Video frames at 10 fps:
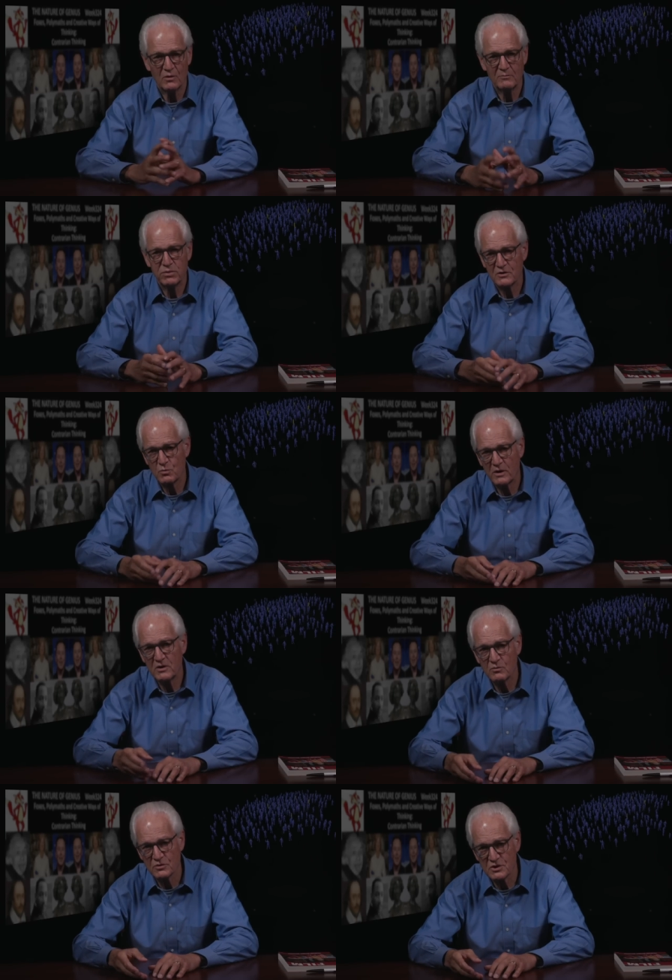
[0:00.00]
1 plus 1
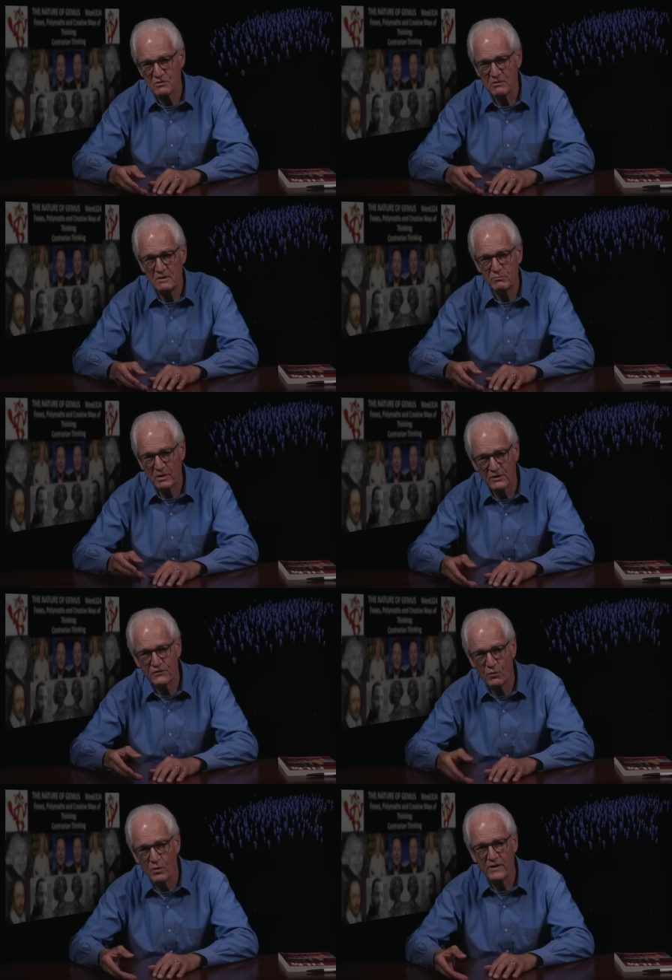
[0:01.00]
equals 3, plus
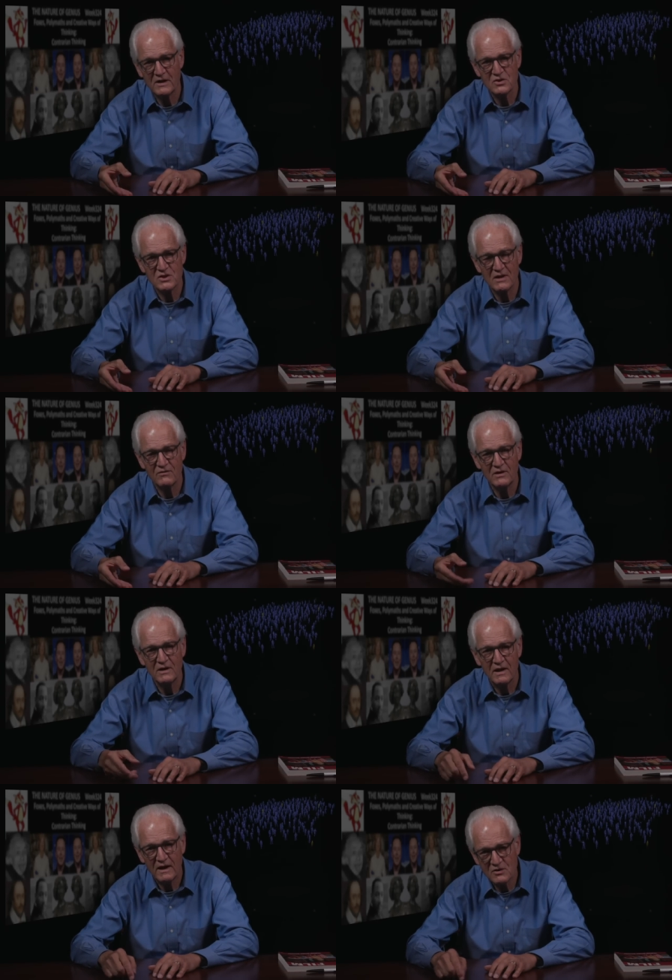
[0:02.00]
4, that's 7,
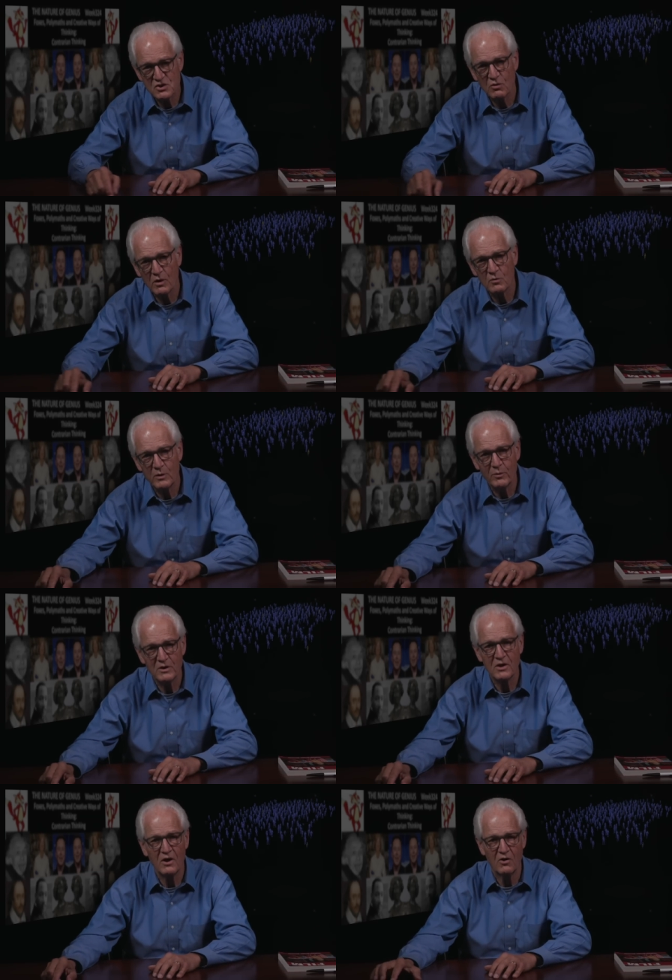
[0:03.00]
and so on we would
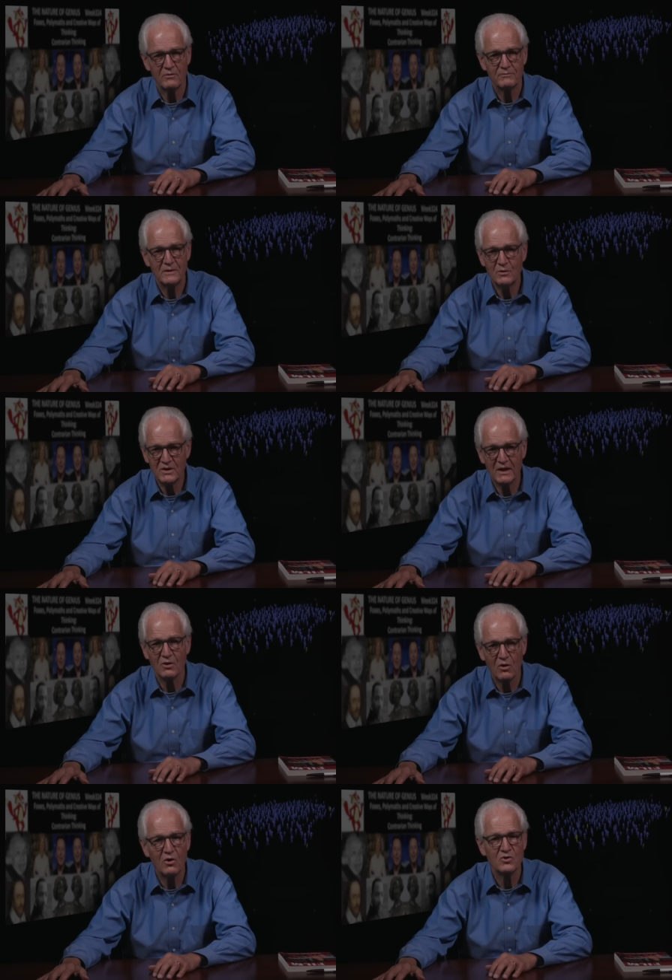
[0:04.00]
go. It would take a
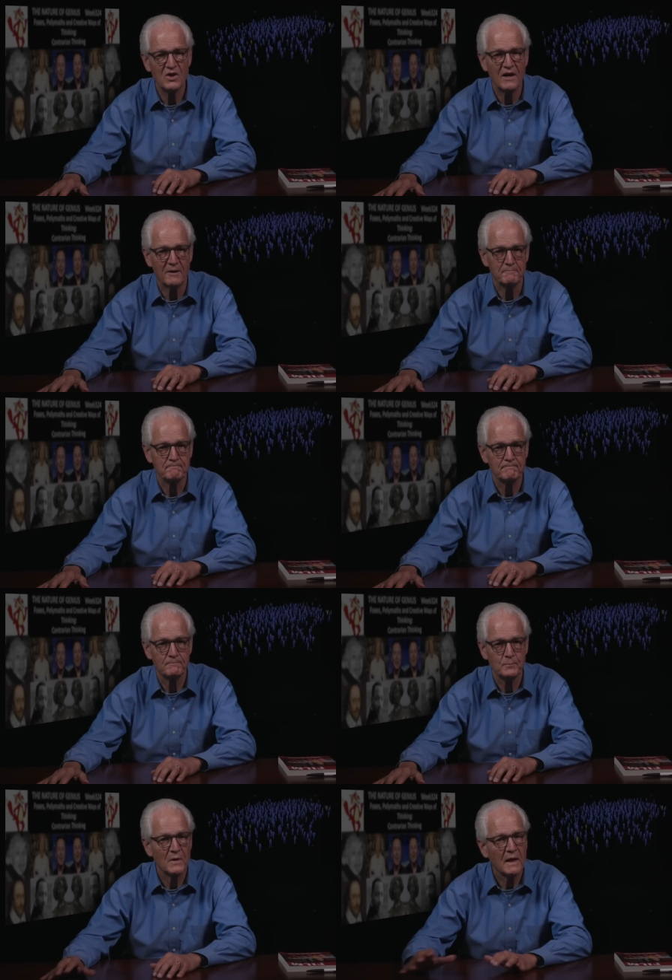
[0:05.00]
long time.
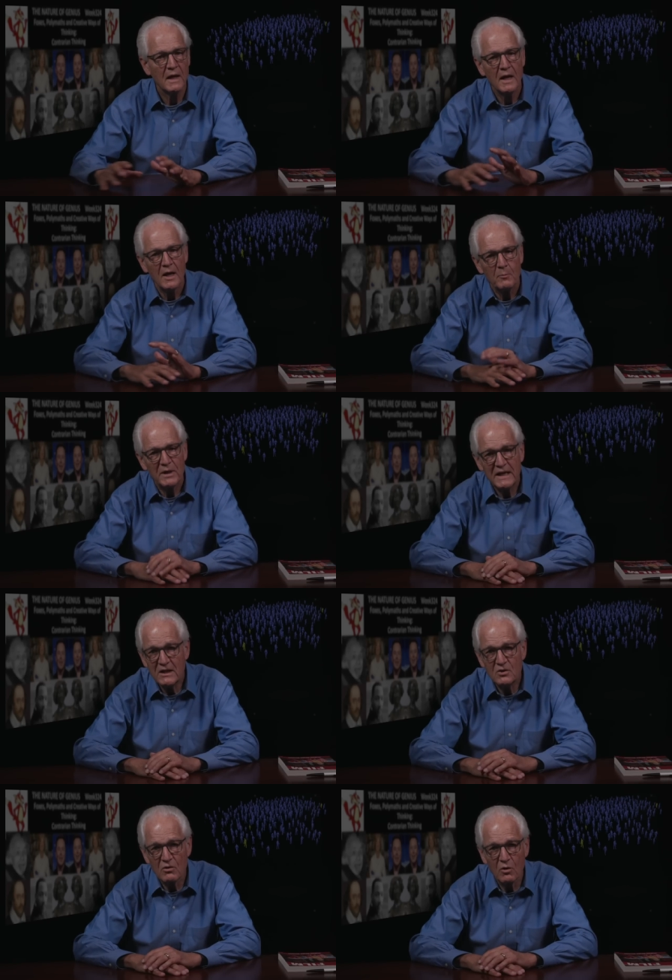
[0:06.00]
But eight
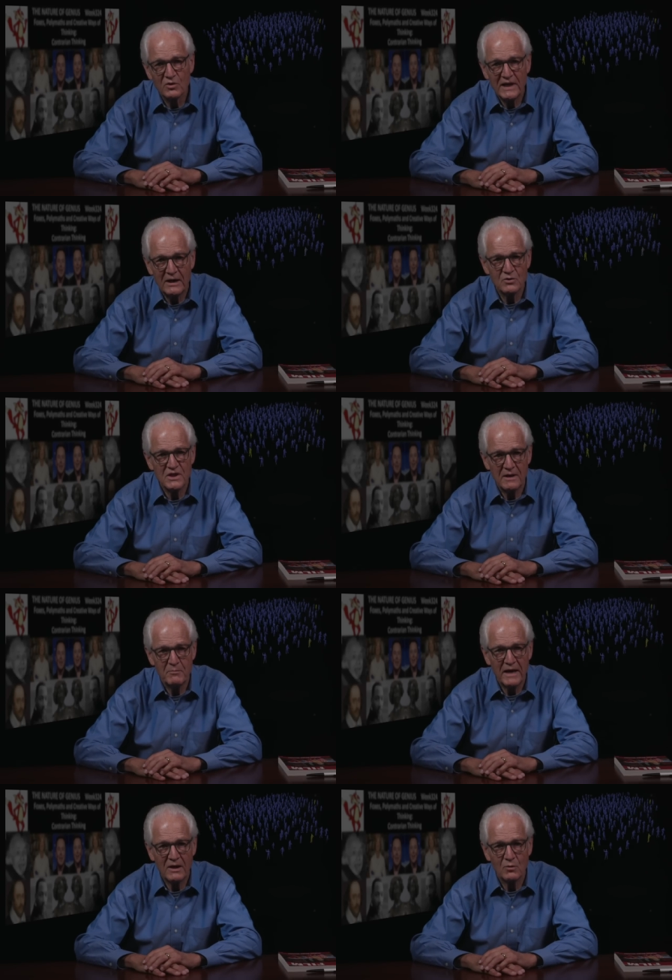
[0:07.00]
year old Gauss came
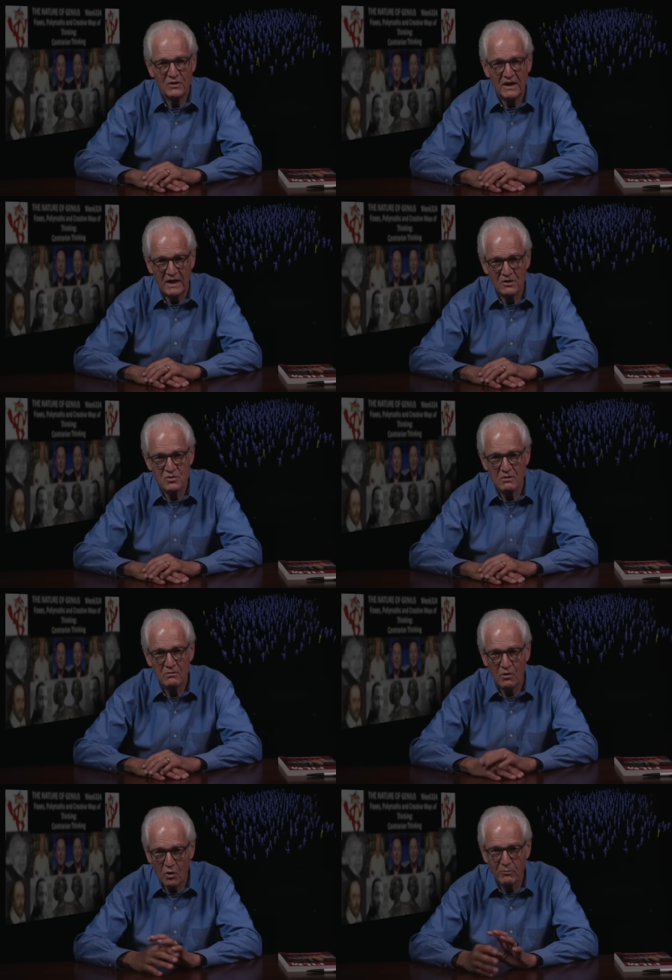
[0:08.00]
back with the answer
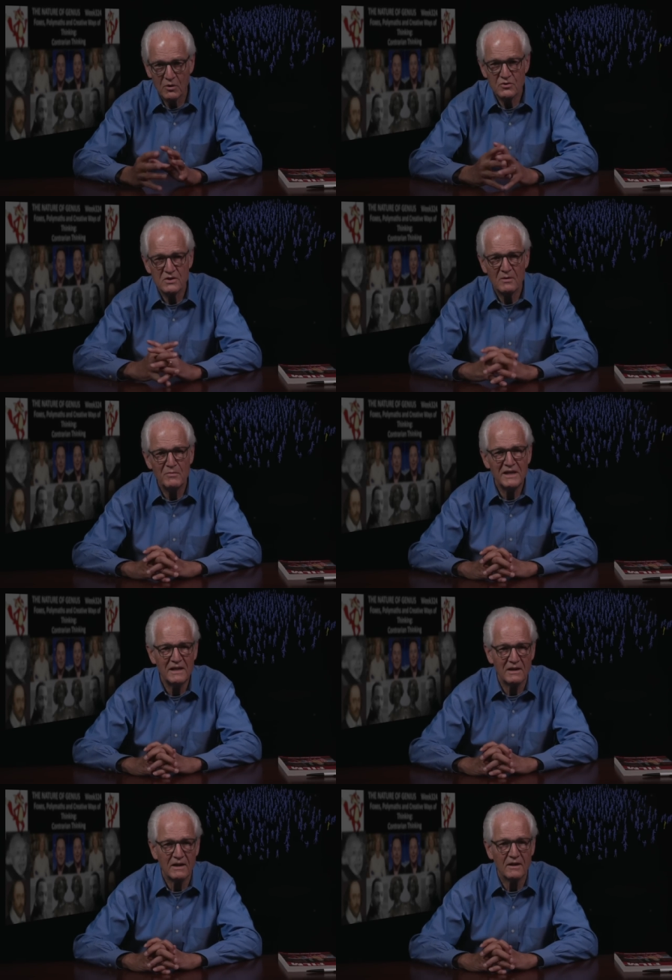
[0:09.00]
almost
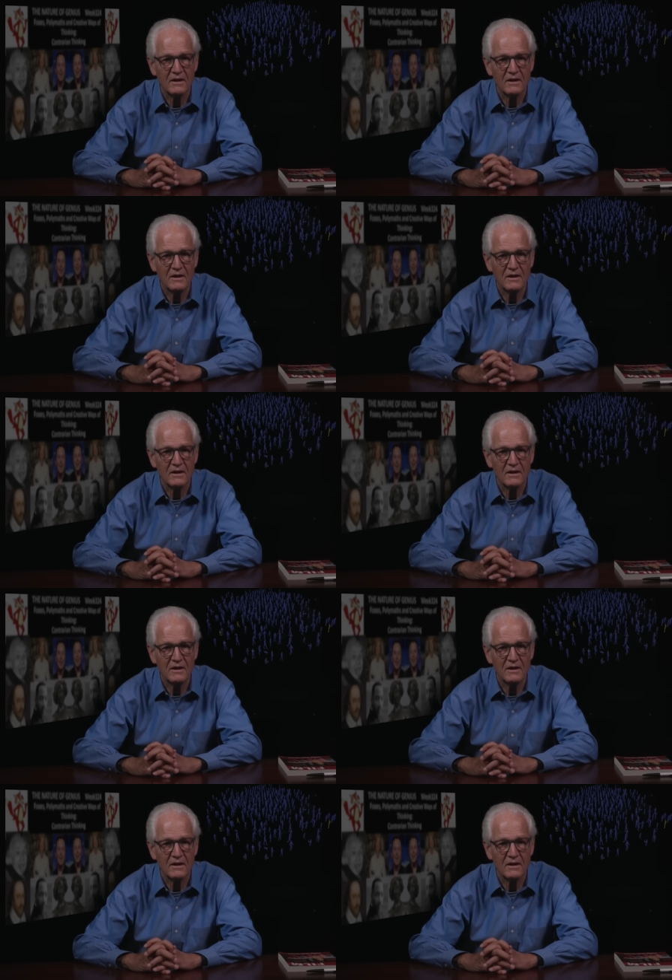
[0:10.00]
immediately